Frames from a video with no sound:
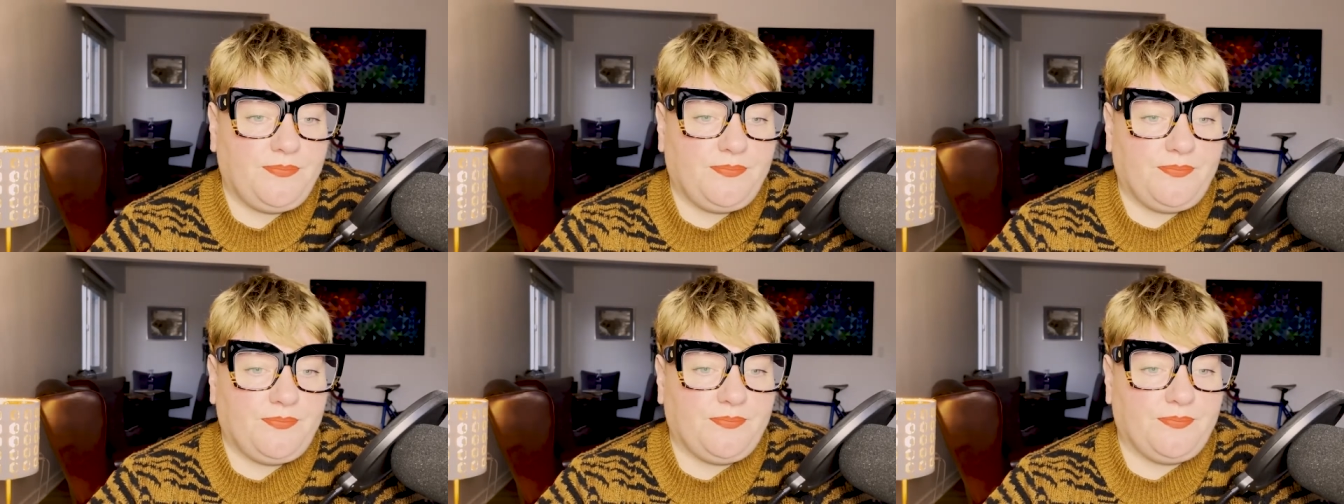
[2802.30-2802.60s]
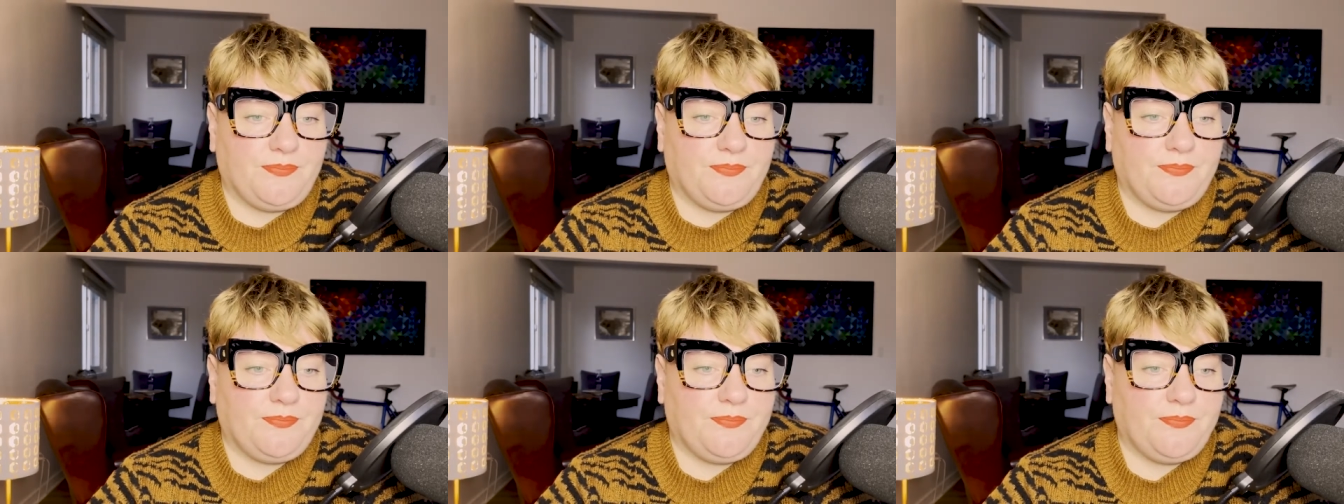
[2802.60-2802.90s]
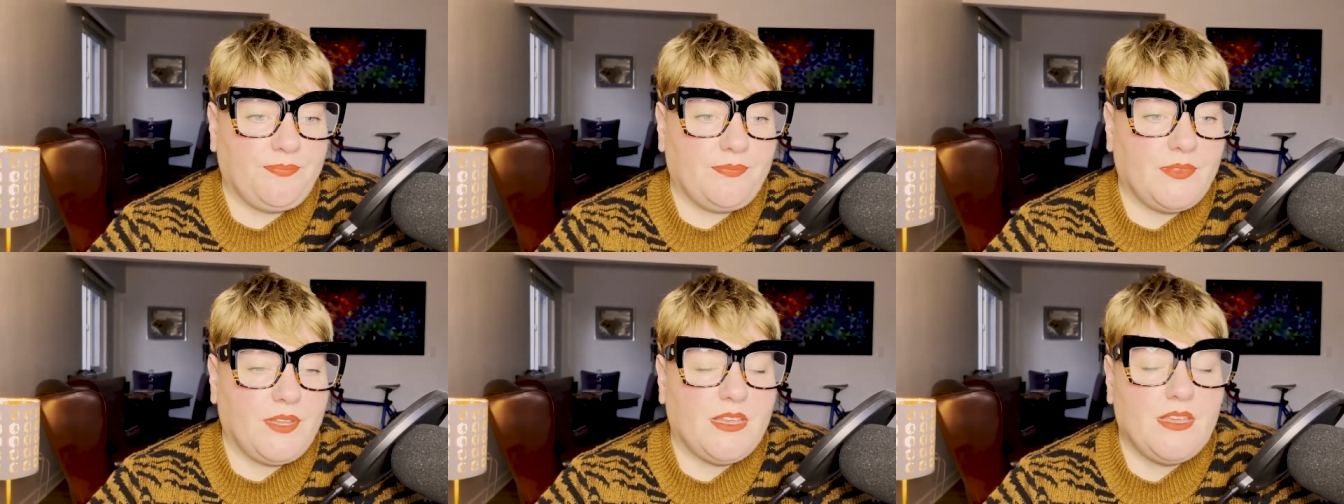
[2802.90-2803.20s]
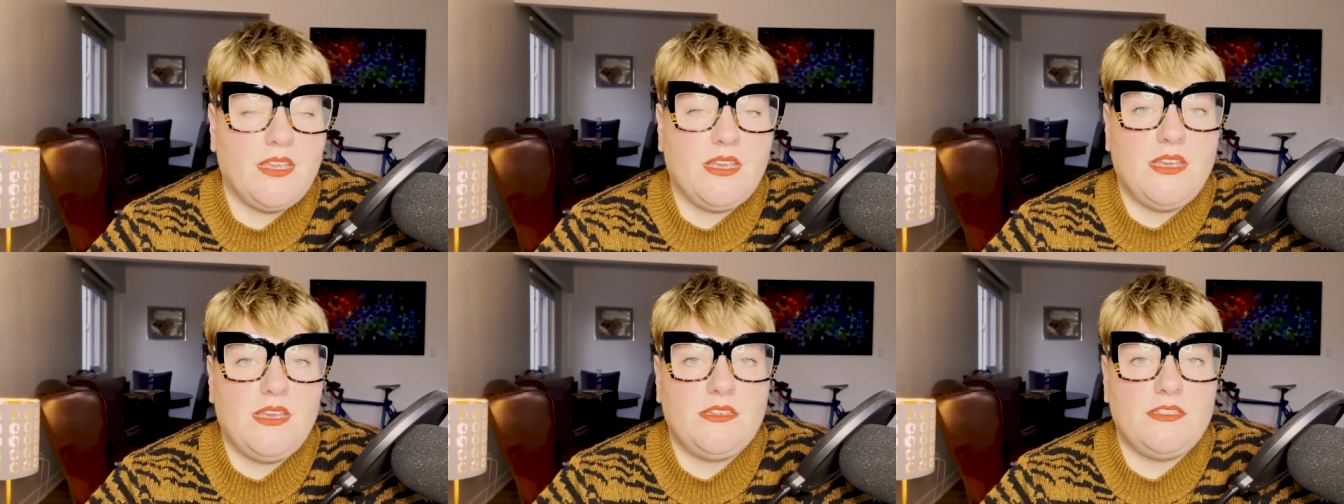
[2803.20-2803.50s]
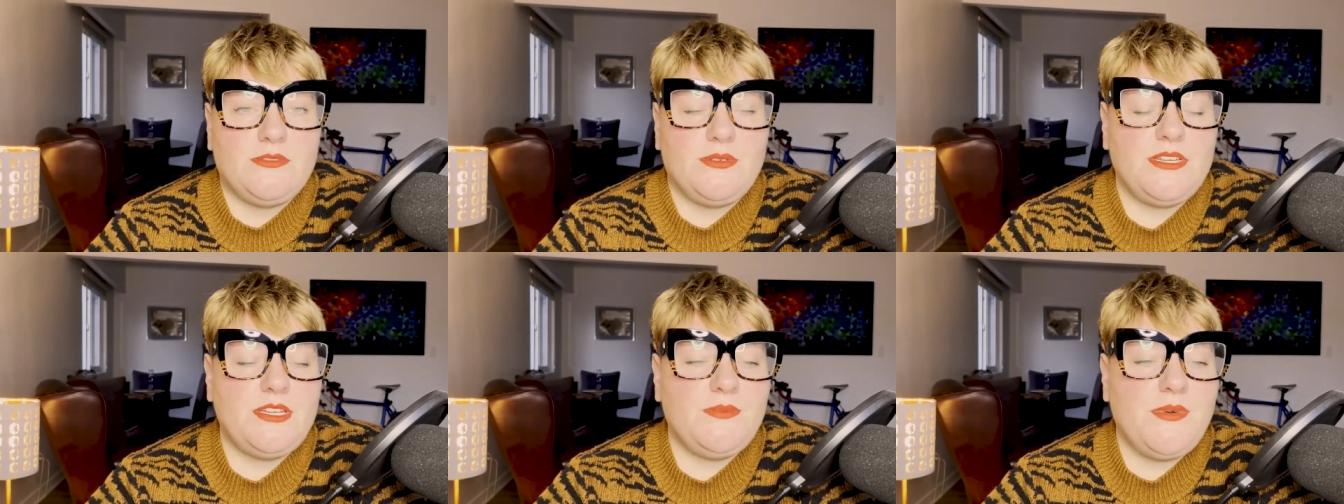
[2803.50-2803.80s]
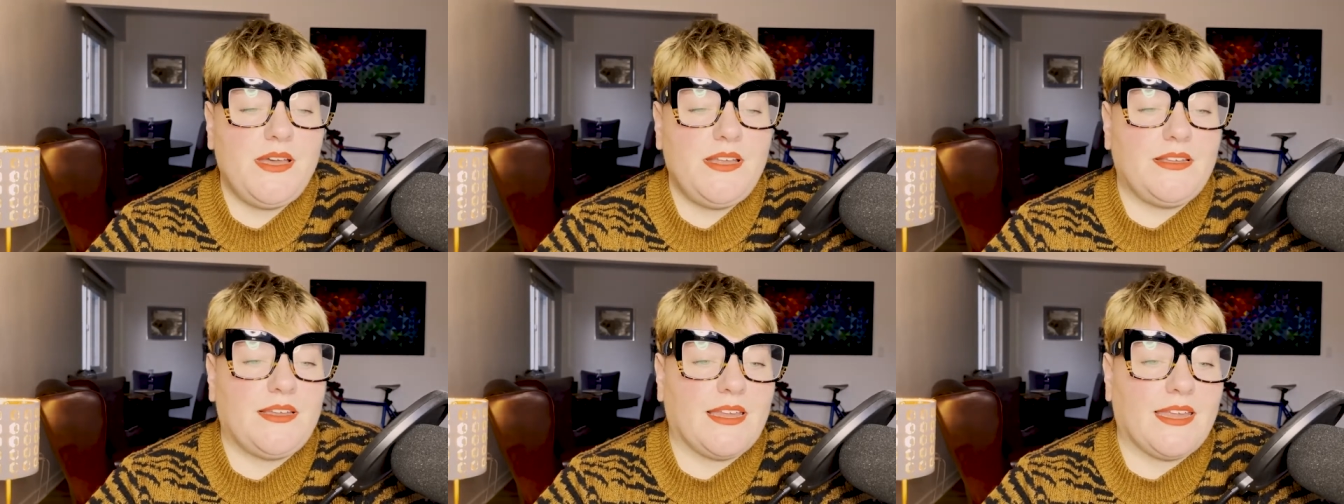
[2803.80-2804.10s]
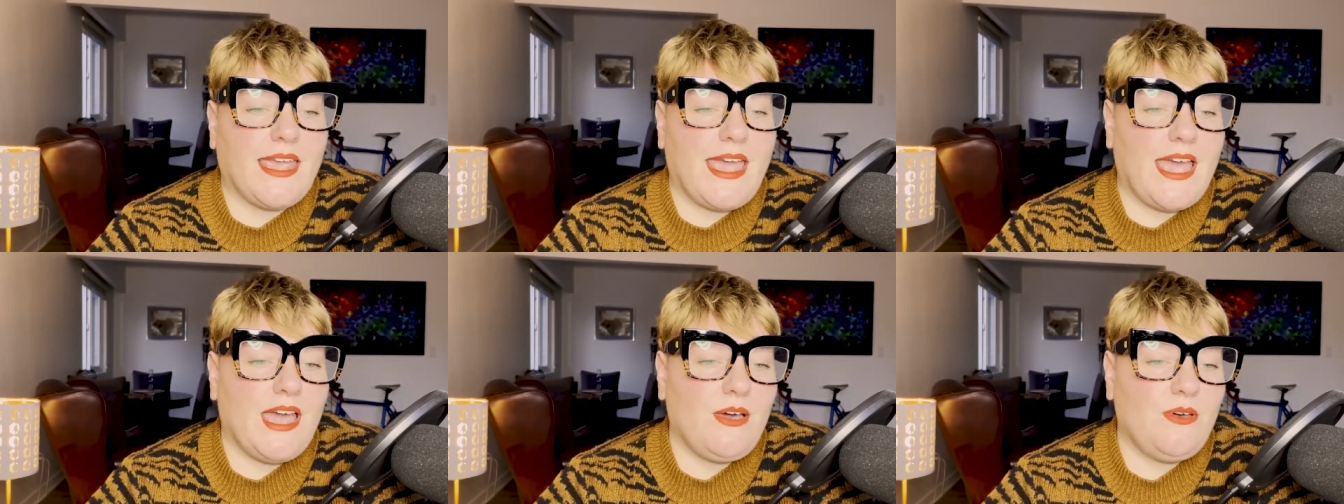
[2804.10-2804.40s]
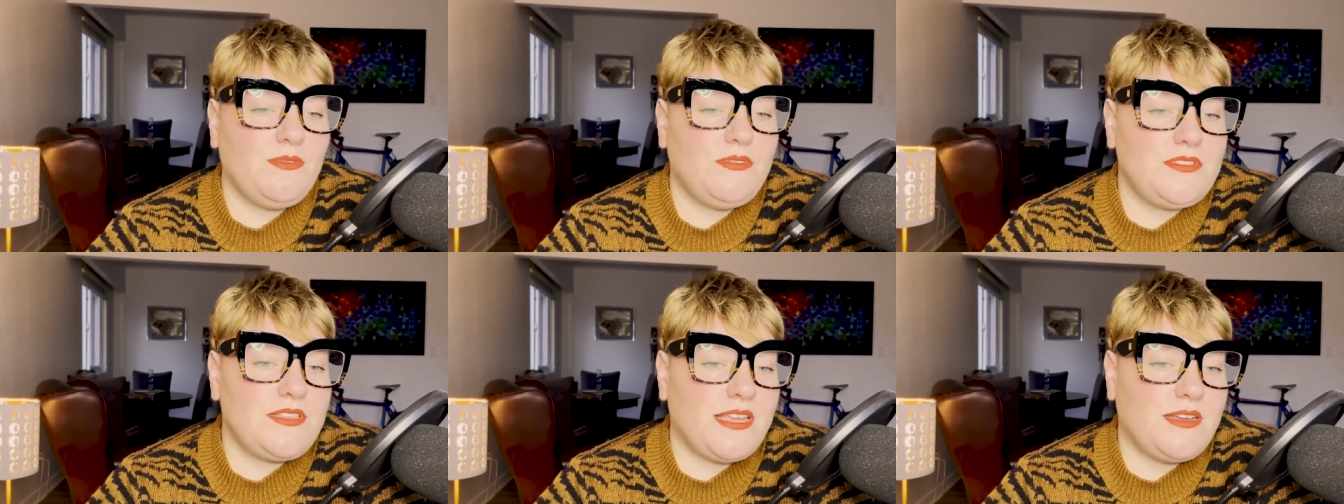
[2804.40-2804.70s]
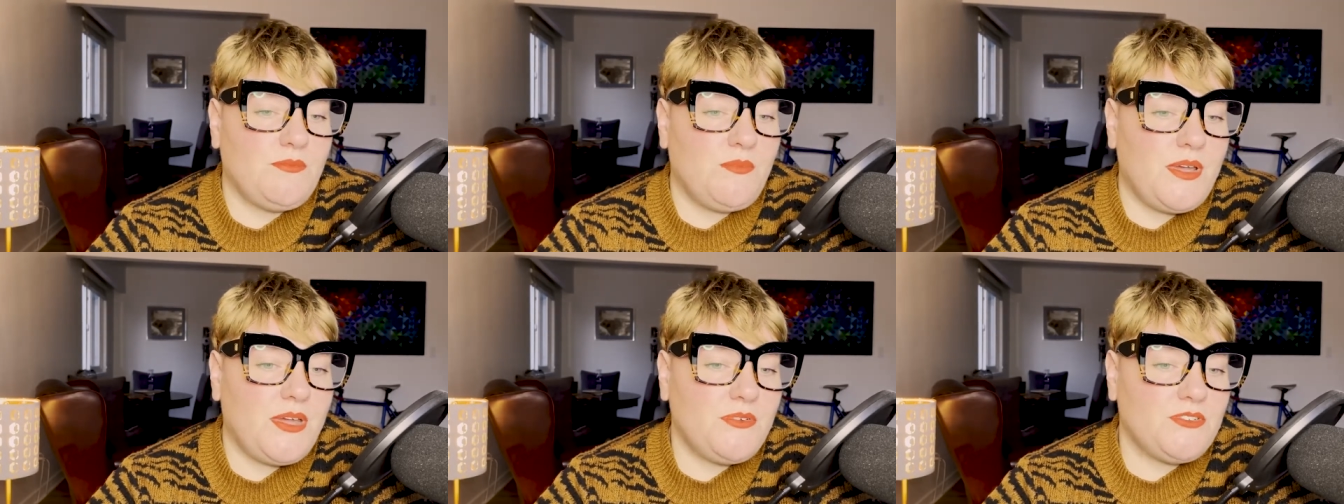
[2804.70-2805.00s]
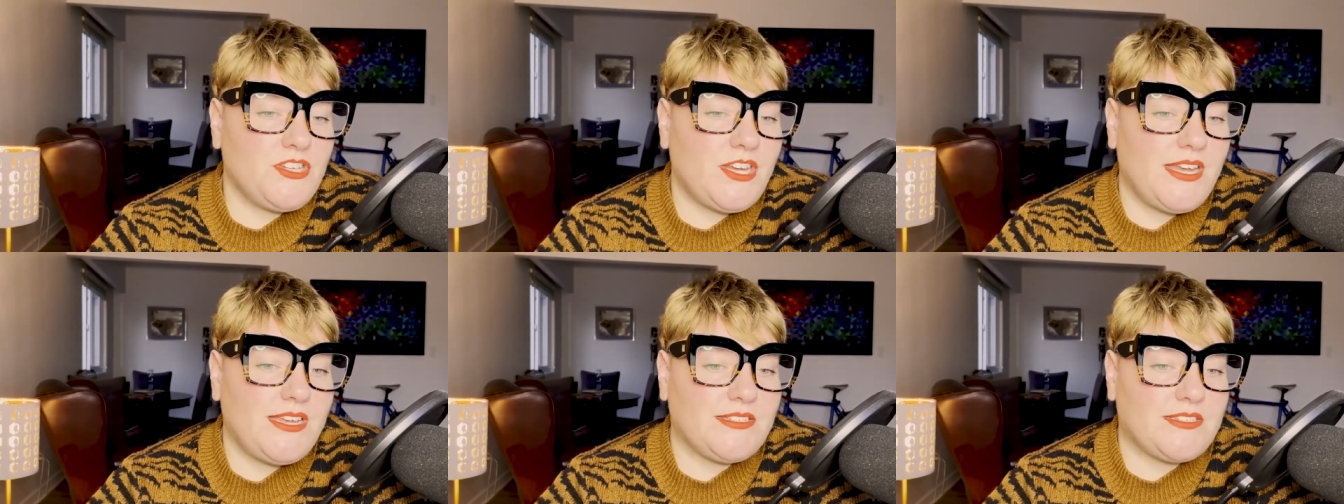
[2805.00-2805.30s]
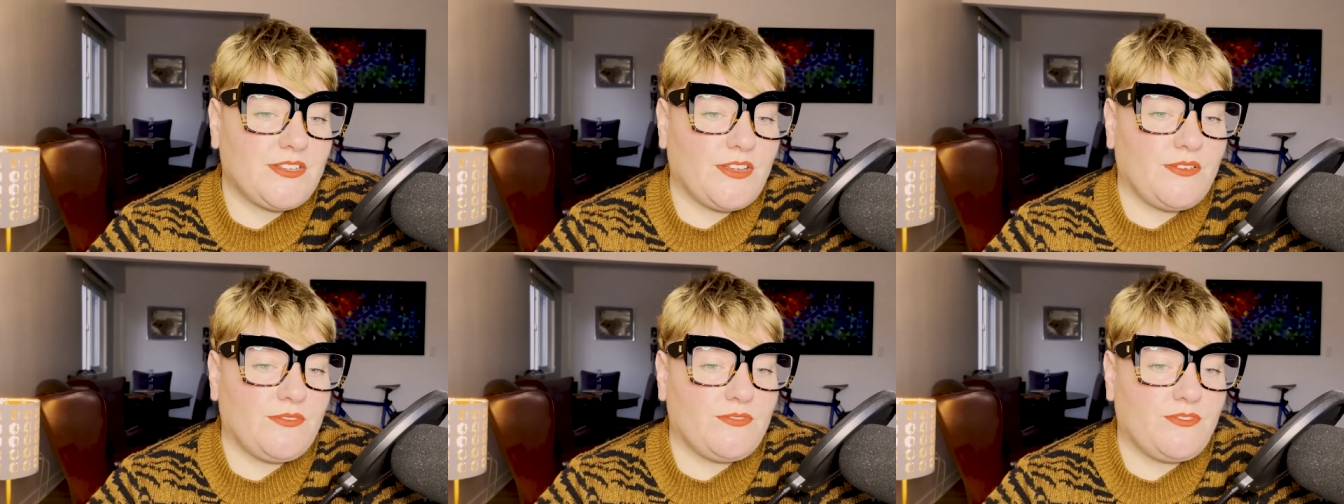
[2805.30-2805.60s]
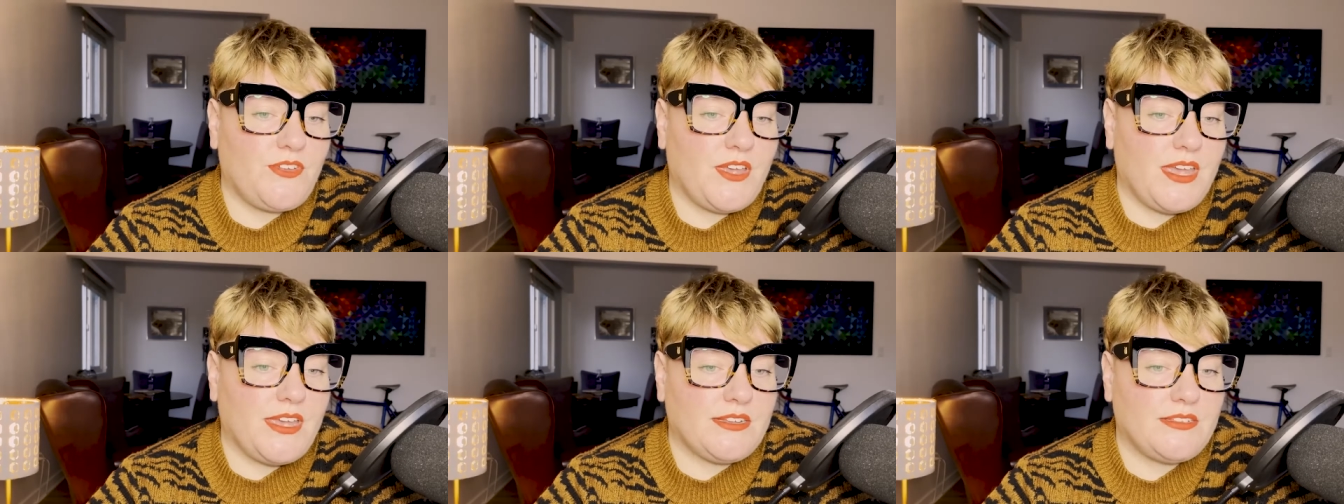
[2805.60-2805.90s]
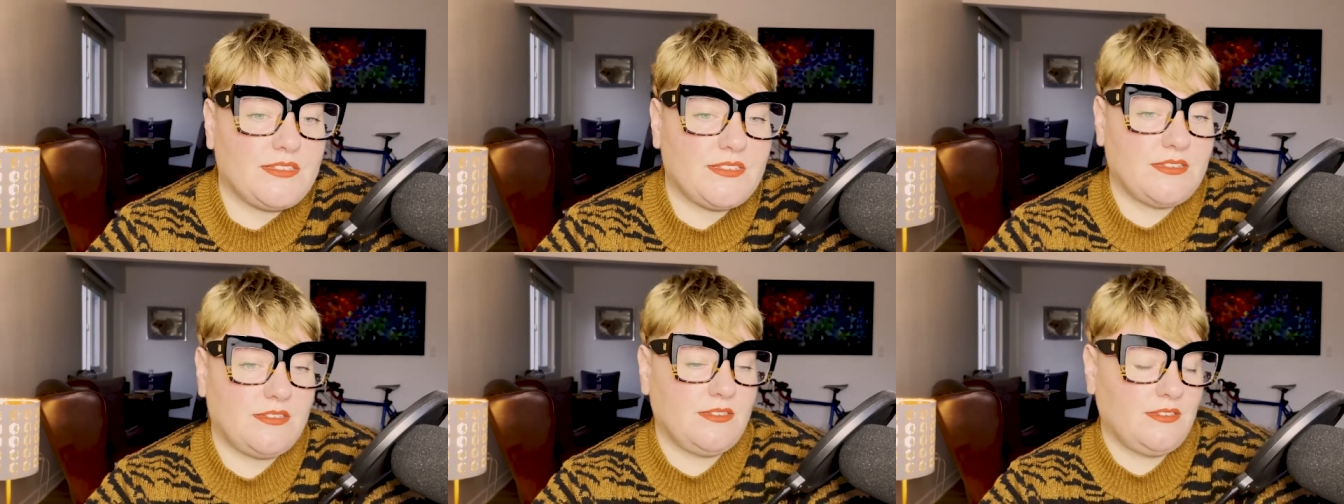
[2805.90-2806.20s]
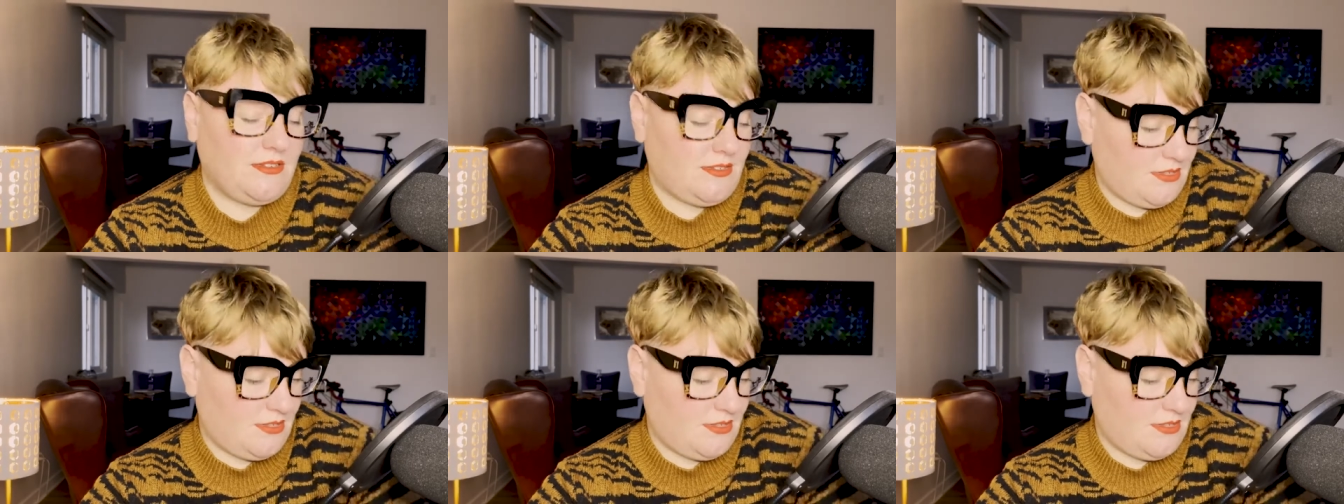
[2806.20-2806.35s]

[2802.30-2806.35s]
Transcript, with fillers: hmm. 21, gowns and wheelchairs don't fit.